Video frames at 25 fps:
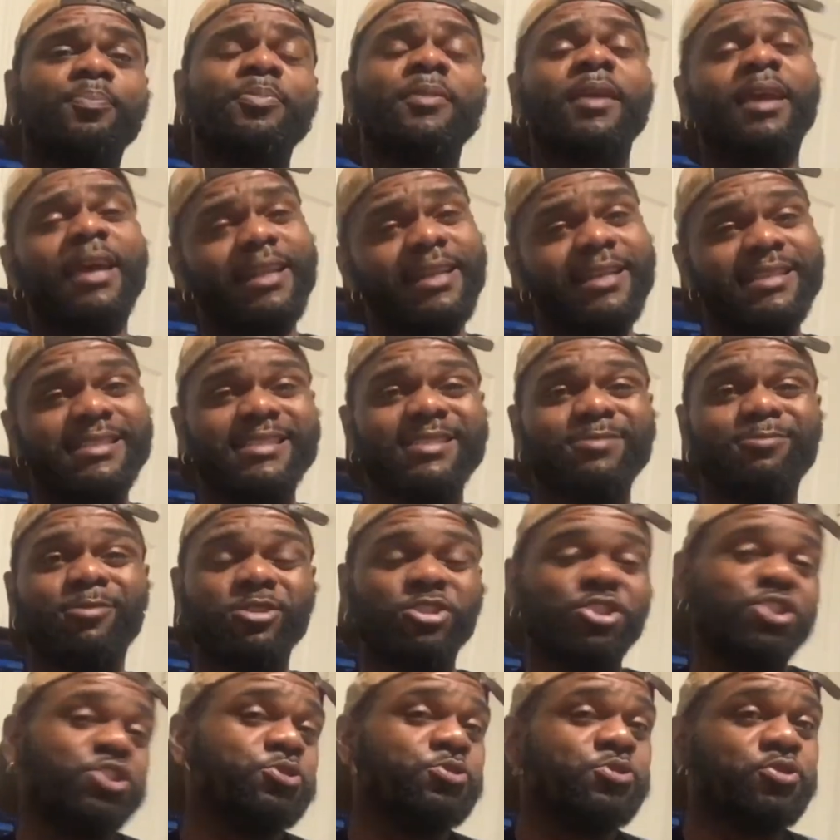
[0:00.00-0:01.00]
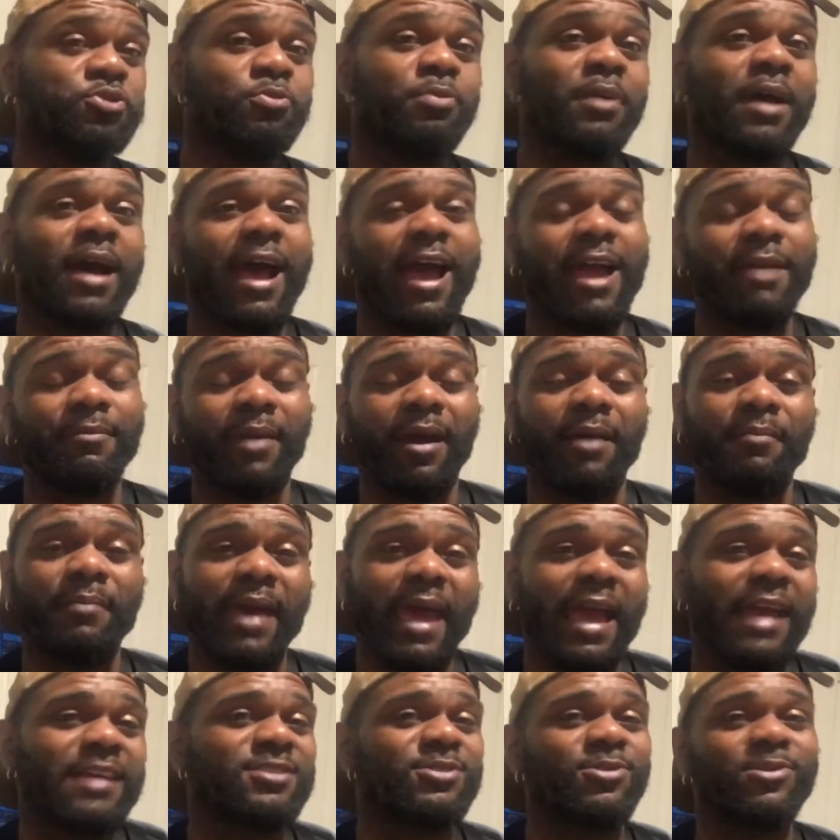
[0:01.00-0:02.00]
And this is what you do behind my
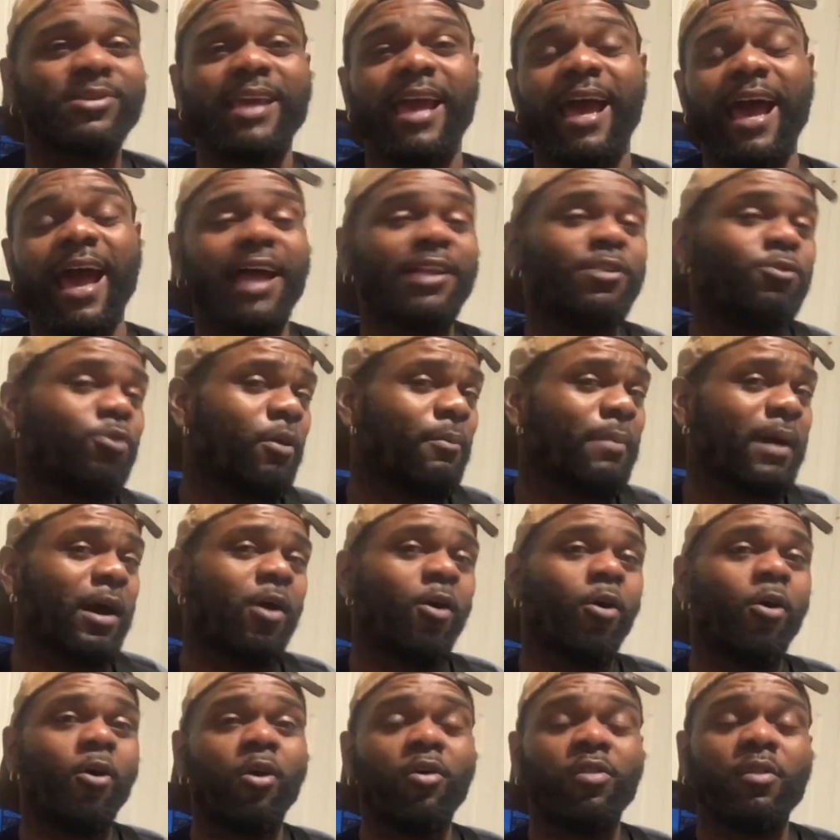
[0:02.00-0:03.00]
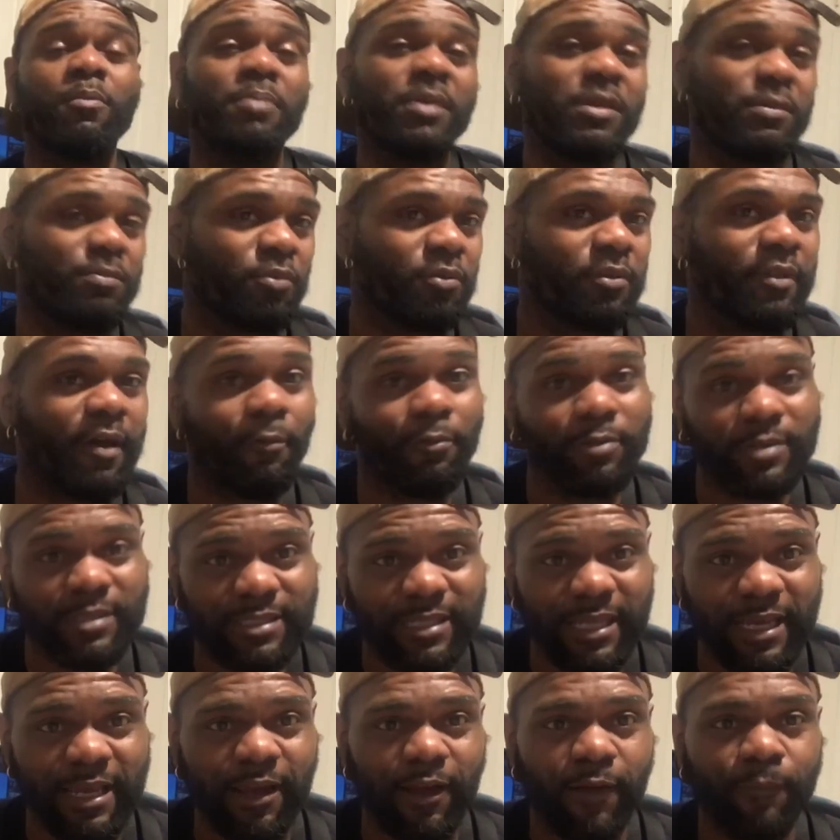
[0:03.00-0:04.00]
back. So yeah, I know about all the people that was
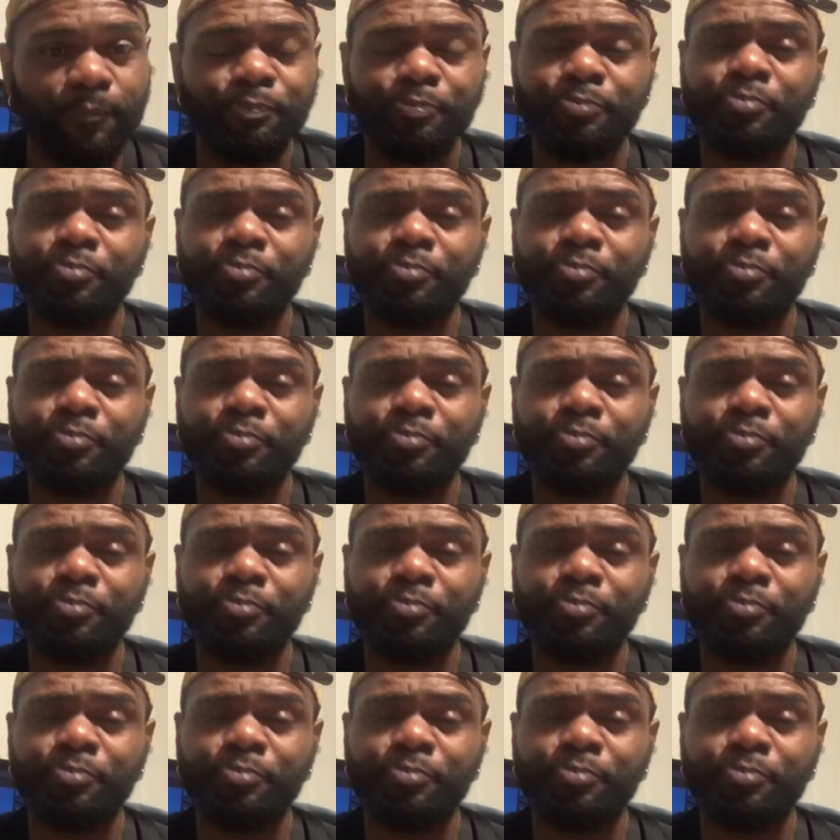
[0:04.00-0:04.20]
there.